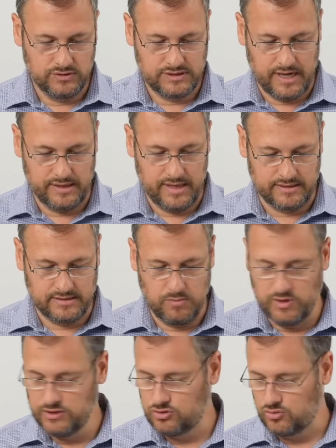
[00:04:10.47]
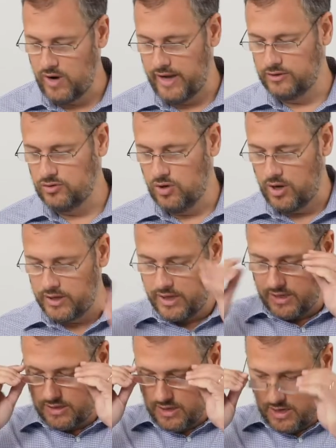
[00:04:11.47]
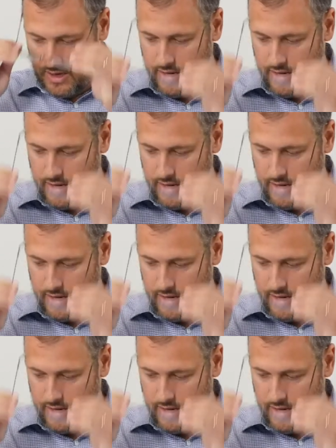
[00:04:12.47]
saying that someone's trying to log in